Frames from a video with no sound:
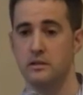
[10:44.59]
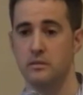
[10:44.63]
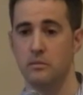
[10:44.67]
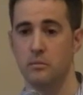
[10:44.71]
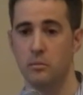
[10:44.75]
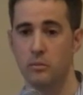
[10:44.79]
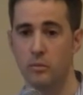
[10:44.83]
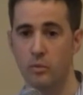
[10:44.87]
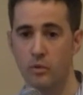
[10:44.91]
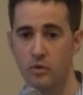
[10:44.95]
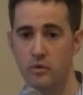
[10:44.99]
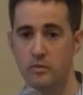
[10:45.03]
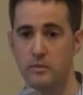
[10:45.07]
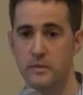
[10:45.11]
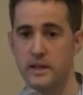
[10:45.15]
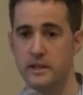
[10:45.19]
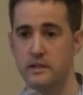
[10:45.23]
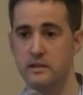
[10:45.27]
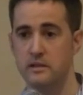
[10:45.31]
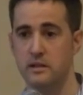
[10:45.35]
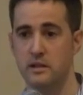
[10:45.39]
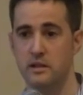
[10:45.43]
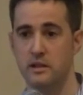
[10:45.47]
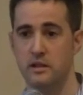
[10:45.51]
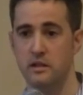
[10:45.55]

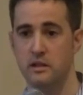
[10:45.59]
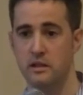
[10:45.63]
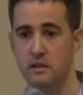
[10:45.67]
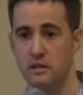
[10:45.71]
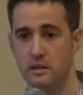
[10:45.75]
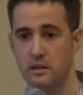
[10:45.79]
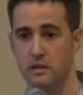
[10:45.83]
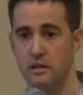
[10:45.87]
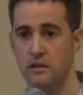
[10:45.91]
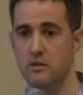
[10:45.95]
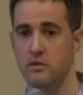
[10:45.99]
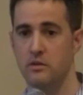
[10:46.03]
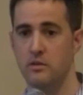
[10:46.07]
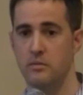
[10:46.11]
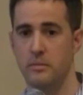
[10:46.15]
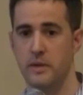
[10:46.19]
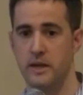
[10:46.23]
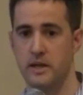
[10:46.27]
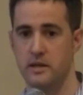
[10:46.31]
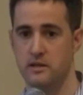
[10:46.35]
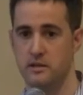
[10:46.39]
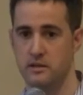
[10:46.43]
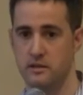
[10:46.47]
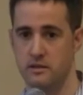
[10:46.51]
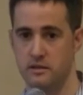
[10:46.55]
movements in neuro
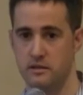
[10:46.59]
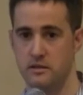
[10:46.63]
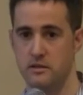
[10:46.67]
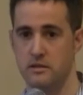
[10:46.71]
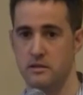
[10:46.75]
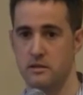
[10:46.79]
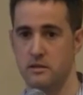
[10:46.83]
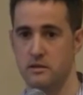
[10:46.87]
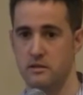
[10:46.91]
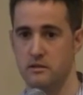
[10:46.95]
patients.